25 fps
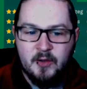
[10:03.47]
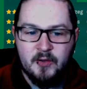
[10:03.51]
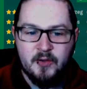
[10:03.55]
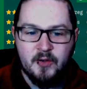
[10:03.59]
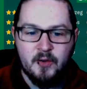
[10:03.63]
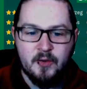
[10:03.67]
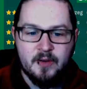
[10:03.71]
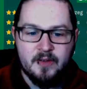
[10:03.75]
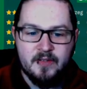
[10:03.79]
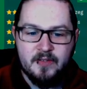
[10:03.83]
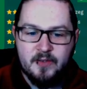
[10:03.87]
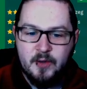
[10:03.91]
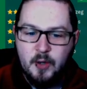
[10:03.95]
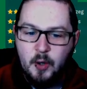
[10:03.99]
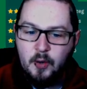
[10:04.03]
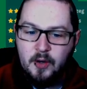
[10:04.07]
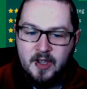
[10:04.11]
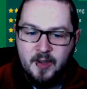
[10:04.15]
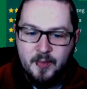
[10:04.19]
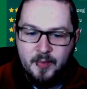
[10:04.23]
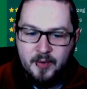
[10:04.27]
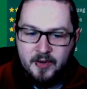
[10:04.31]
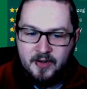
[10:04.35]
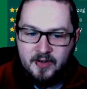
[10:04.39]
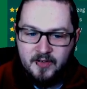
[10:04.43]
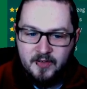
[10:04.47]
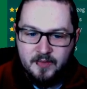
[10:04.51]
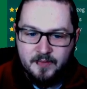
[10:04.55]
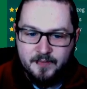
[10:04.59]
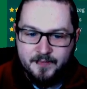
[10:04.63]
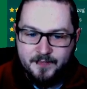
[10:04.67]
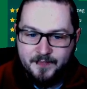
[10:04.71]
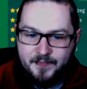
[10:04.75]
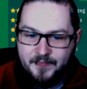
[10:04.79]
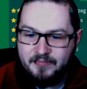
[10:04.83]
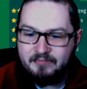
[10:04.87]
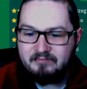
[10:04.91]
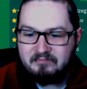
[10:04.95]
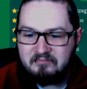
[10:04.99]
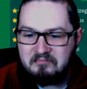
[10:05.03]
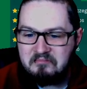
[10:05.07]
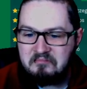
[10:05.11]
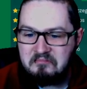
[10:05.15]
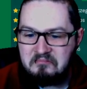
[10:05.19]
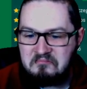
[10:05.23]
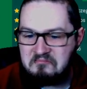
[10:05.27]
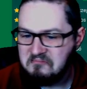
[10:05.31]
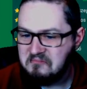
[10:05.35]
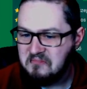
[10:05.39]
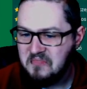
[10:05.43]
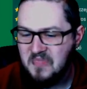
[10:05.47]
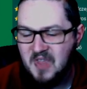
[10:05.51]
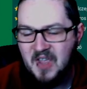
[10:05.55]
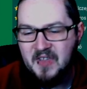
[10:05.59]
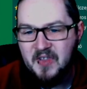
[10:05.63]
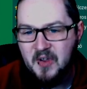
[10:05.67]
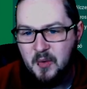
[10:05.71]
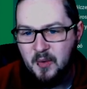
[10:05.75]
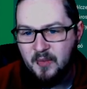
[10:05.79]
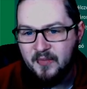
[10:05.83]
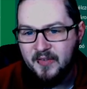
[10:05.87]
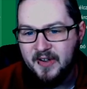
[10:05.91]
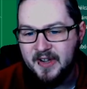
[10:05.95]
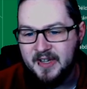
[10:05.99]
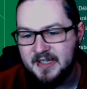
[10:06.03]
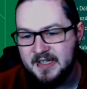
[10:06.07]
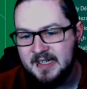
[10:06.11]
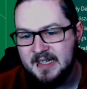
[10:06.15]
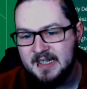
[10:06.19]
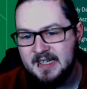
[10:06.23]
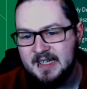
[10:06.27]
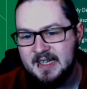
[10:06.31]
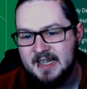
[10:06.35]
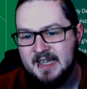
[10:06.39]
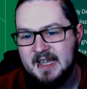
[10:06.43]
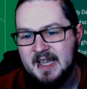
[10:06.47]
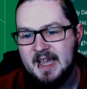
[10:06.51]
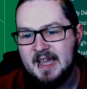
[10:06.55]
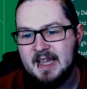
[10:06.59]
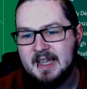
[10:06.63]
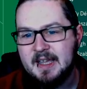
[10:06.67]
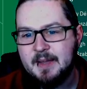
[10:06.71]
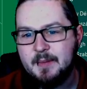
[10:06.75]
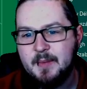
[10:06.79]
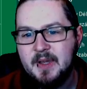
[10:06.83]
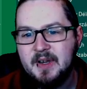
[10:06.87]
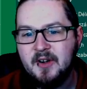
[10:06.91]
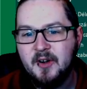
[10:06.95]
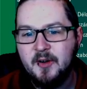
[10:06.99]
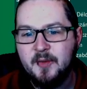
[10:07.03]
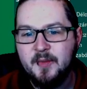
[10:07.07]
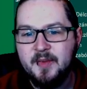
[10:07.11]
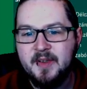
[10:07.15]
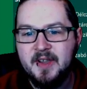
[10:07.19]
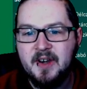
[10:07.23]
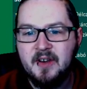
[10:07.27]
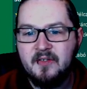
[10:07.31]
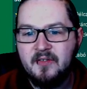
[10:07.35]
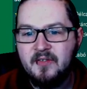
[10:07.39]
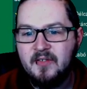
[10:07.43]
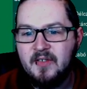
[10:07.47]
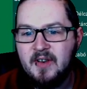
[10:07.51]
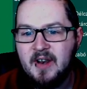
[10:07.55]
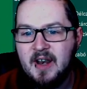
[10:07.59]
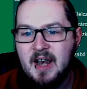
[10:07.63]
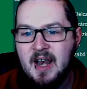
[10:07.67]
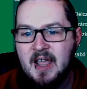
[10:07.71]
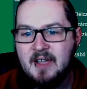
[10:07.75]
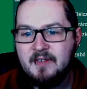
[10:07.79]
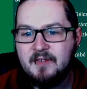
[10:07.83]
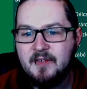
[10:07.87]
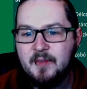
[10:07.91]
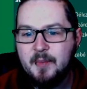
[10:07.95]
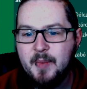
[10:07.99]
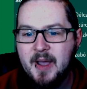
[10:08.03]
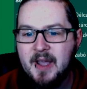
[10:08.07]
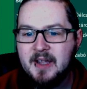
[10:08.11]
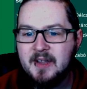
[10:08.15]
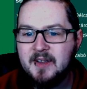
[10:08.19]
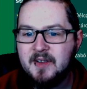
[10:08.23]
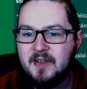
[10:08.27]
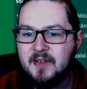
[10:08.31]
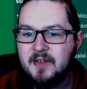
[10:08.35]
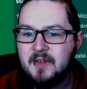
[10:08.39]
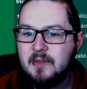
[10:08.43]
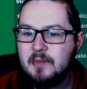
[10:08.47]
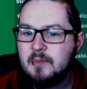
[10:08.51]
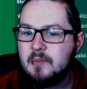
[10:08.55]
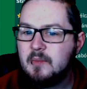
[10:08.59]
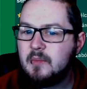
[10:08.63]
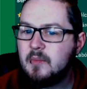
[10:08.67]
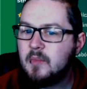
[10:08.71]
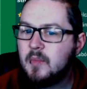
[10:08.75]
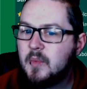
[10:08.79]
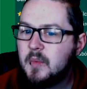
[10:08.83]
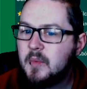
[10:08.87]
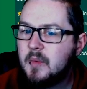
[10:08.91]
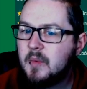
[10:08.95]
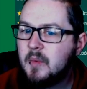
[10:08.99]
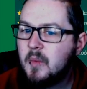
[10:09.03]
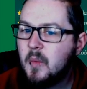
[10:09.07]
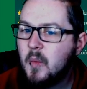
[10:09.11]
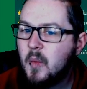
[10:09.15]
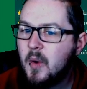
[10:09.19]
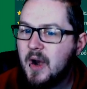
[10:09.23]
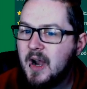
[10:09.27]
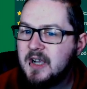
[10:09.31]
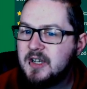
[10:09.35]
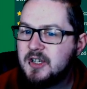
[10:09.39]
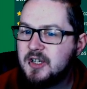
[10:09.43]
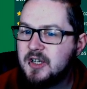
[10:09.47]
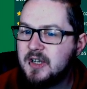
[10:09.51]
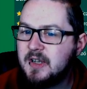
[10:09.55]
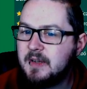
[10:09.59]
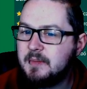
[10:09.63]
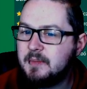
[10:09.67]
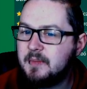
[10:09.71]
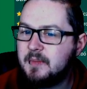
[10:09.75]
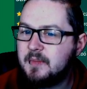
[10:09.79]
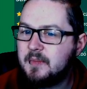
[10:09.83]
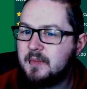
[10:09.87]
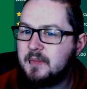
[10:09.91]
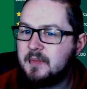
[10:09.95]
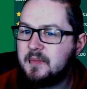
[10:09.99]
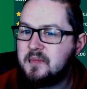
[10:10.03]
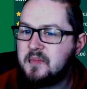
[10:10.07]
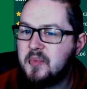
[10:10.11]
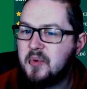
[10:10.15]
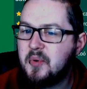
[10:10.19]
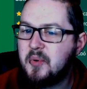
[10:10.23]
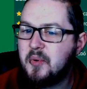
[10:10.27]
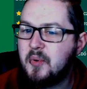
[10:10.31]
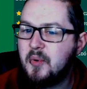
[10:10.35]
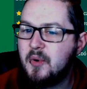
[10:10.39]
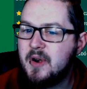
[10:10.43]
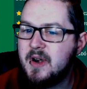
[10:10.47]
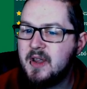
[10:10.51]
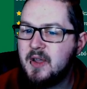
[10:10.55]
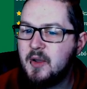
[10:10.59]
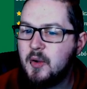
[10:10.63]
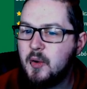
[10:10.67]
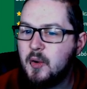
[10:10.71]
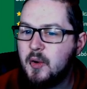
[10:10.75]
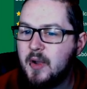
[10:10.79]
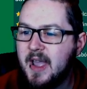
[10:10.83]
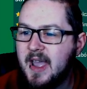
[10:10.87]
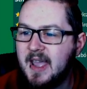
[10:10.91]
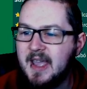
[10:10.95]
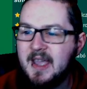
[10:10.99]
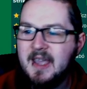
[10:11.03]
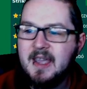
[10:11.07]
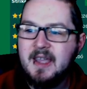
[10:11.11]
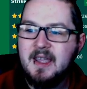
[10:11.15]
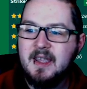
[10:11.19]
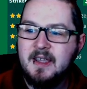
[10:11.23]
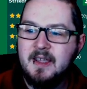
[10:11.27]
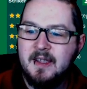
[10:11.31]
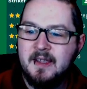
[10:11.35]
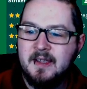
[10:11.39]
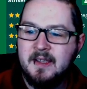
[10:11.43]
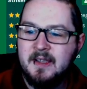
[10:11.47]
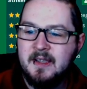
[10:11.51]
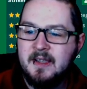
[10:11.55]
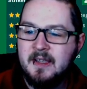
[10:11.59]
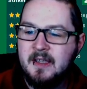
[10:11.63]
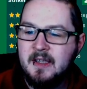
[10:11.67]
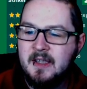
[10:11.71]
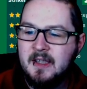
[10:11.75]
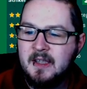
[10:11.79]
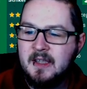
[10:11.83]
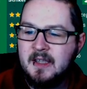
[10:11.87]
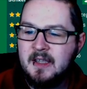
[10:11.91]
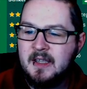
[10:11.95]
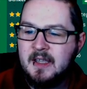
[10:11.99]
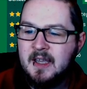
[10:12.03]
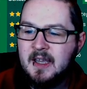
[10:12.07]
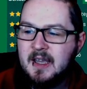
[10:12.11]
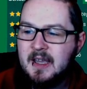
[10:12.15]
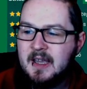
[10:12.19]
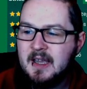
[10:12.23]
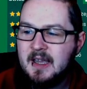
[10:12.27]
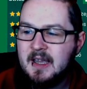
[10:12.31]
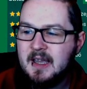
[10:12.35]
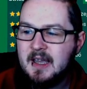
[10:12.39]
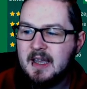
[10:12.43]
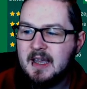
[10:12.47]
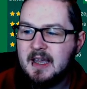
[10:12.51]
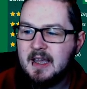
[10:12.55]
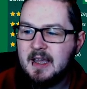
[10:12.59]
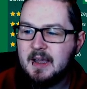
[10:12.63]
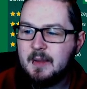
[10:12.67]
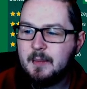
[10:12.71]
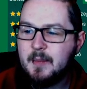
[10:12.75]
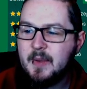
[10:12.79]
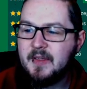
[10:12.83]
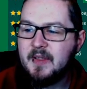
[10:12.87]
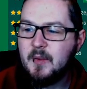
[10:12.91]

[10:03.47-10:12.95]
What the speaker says: So the goalkeepers, I think we're fine. In terms then of left backs, we're actually pretty okay. I